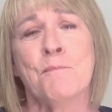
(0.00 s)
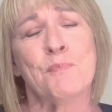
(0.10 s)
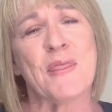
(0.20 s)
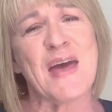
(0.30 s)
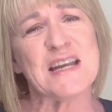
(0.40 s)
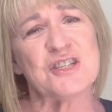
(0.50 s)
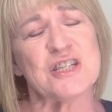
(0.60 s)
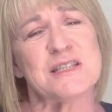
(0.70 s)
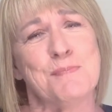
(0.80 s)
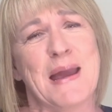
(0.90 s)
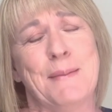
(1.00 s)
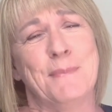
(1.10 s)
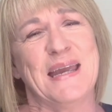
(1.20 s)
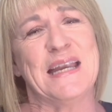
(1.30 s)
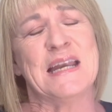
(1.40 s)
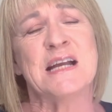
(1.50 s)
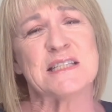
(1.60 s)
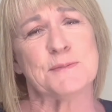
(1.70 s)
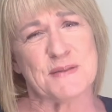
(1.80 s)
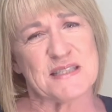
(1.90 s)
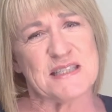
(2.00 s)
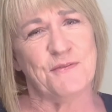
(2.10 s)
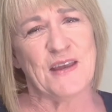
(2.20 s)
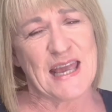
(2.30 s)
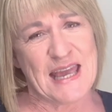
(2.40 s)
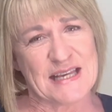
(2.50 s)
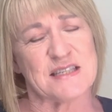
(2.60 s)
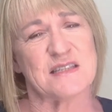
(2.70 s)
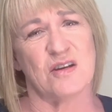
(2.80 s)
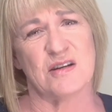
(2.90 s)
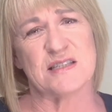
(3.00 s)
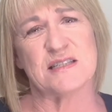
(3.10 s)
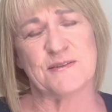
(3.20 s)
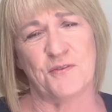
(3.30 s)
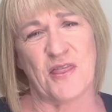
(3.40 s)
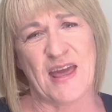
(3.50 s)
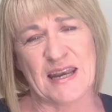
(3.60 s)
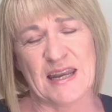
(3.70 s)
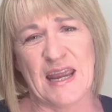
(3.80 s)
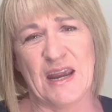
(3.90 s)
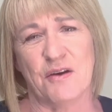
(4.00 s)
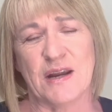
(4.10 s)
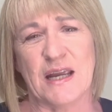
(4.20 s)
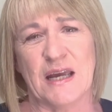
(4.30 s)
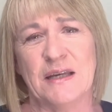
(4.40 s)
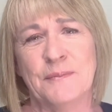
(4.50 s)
But that just may mean specific exercises for that area.